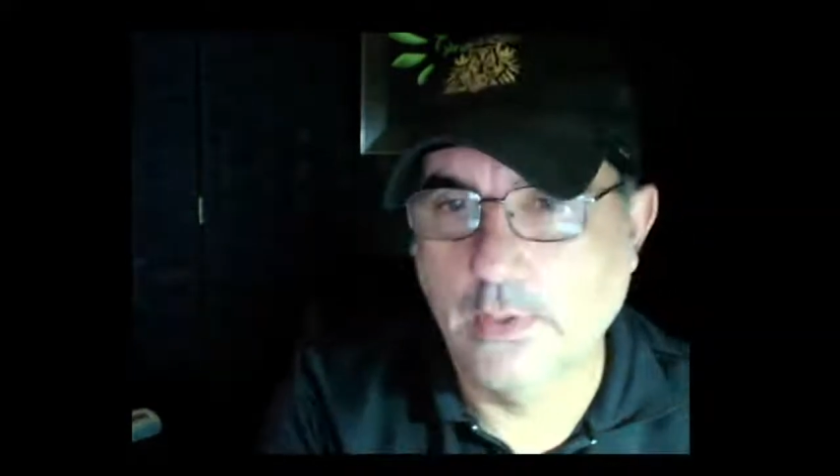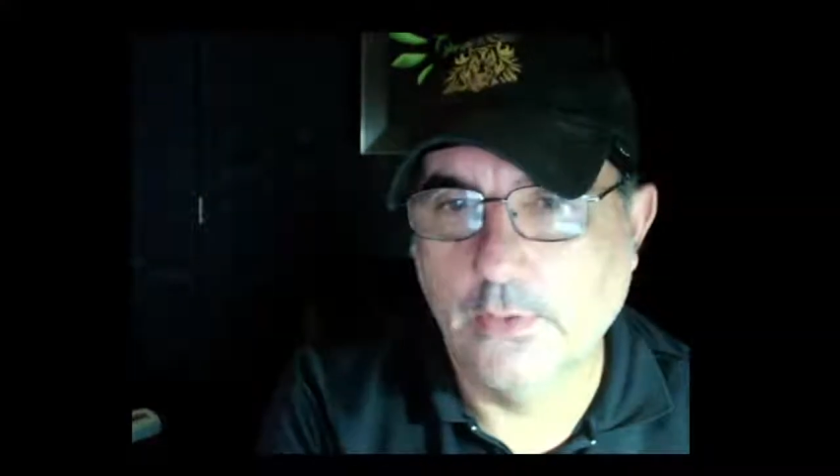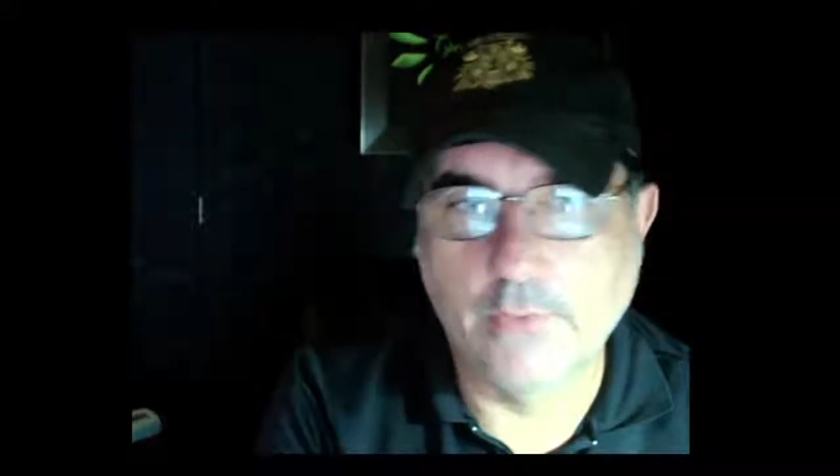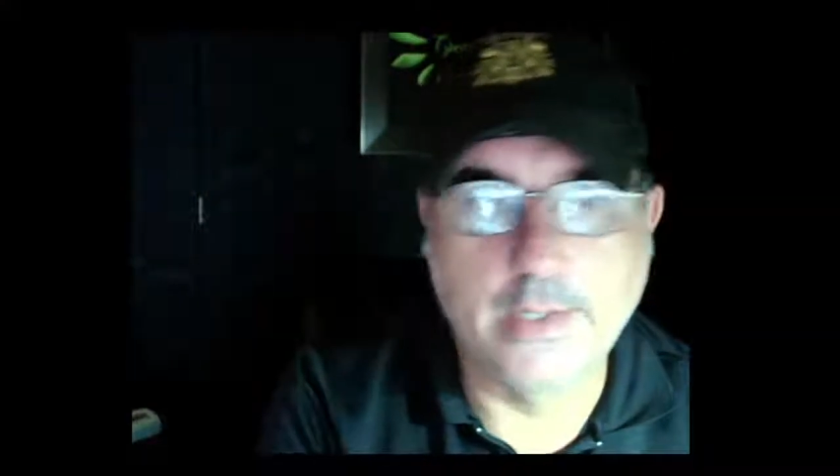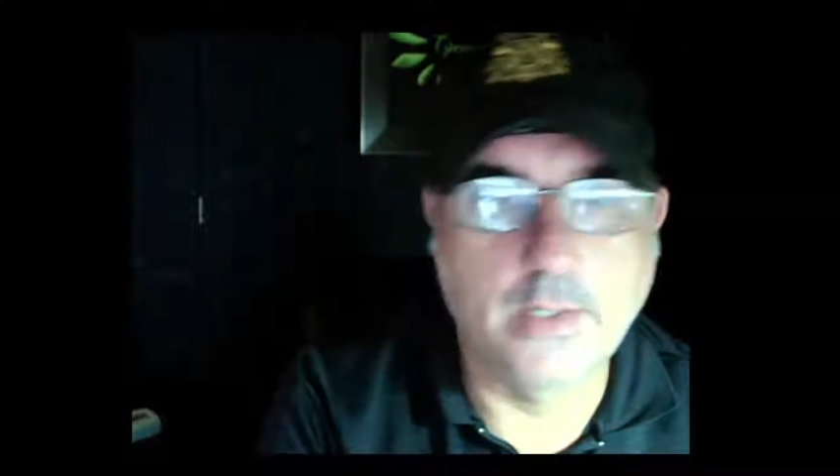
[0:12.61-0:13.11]

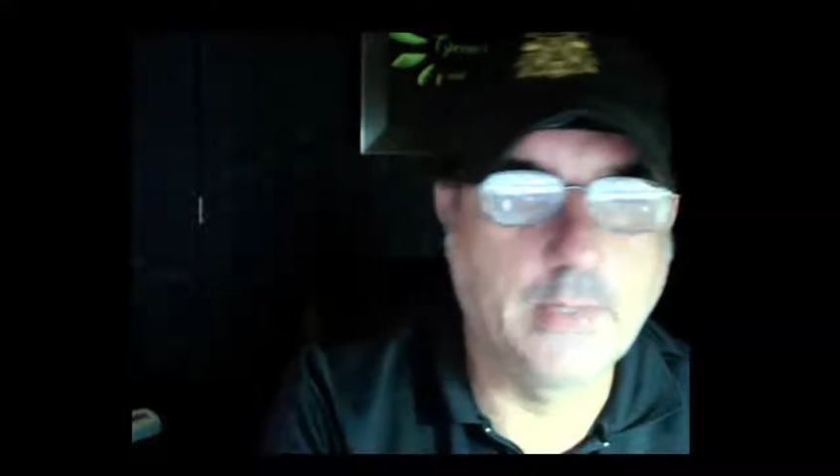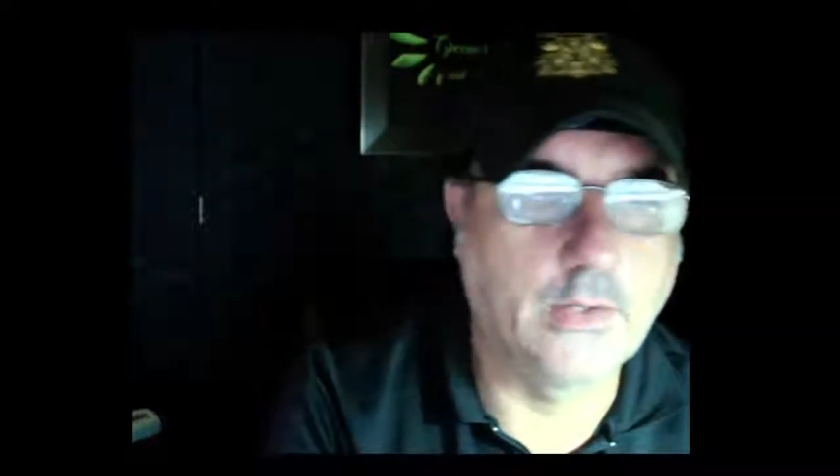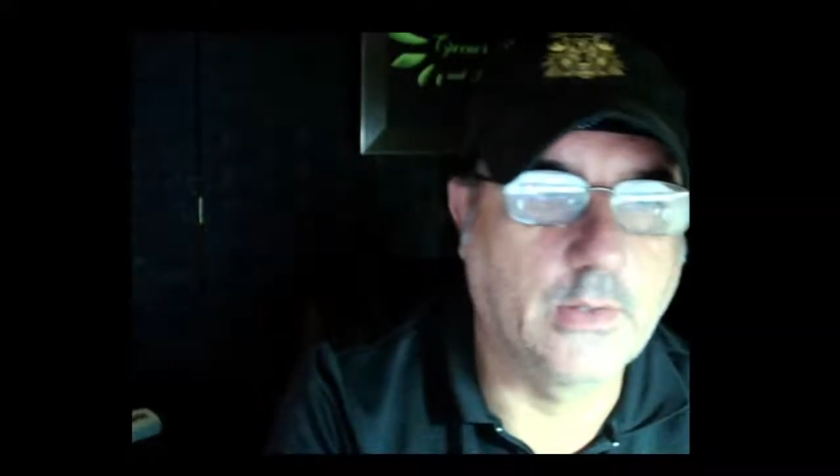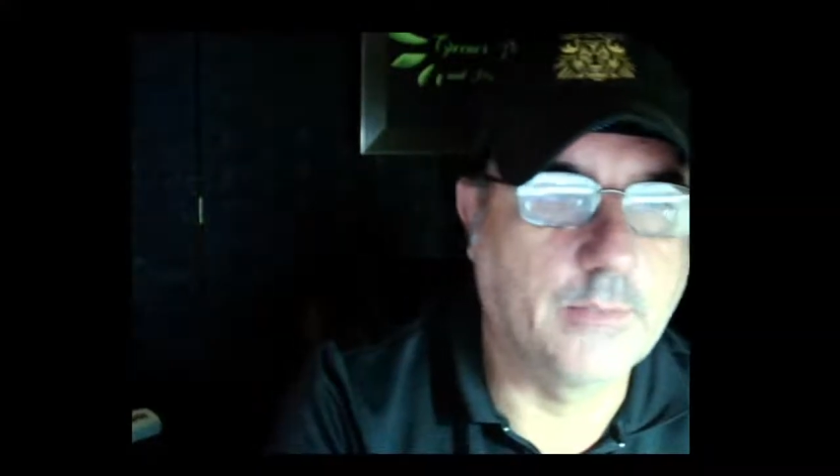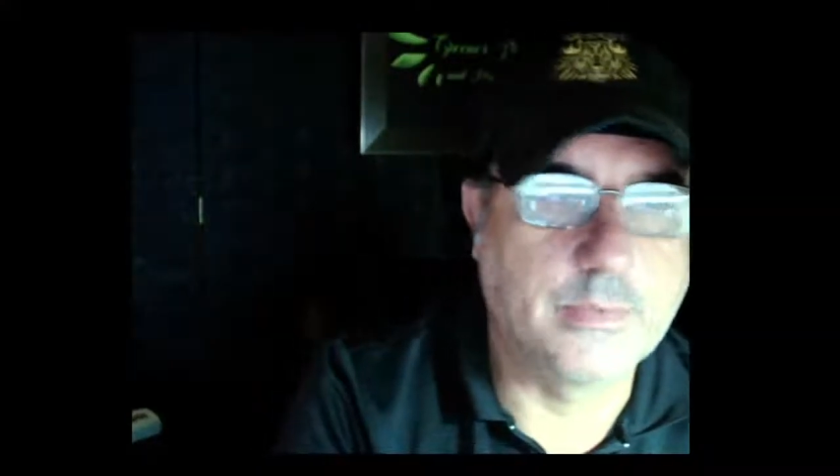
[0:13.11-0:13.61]
writing
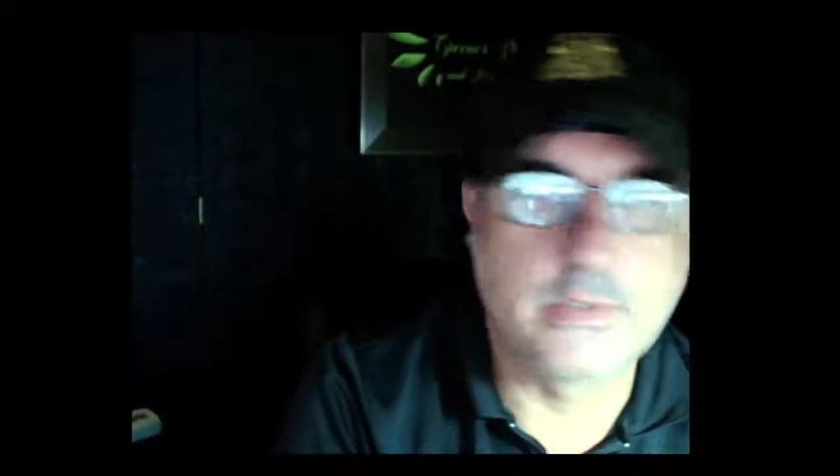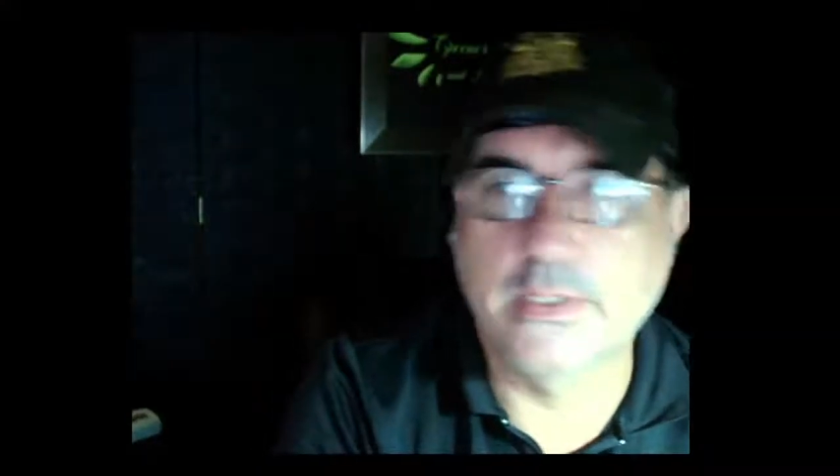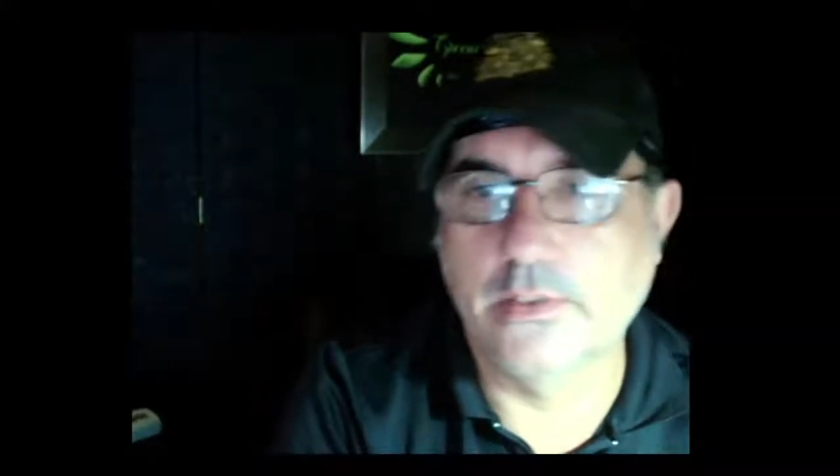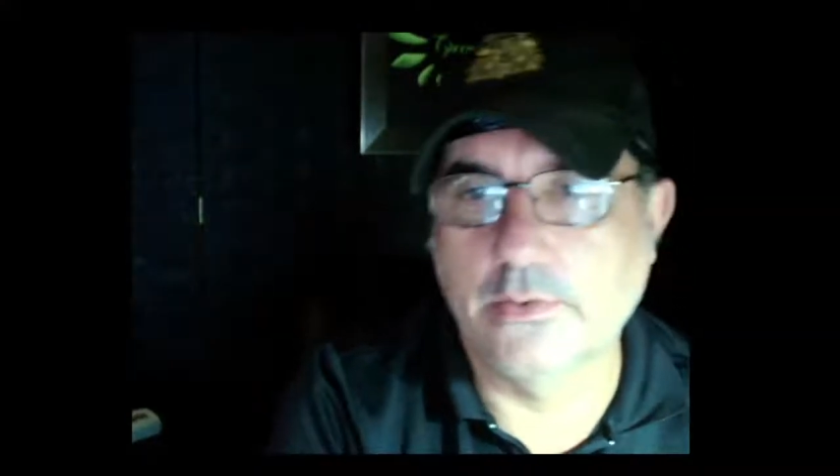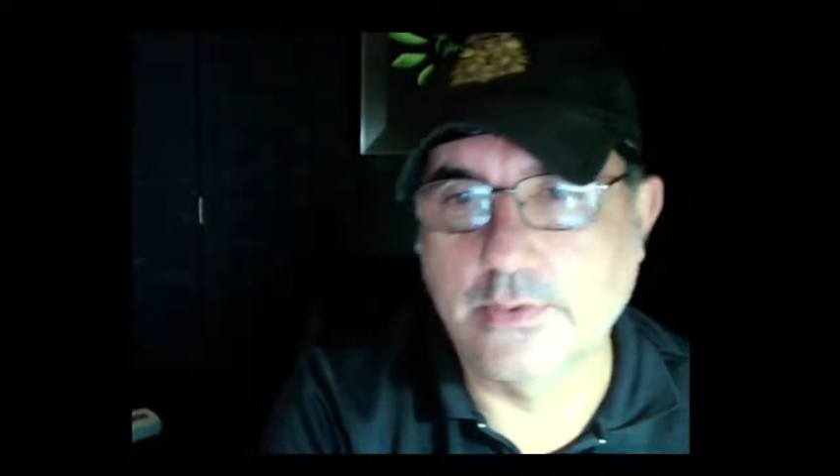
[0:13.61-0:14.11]
about a particular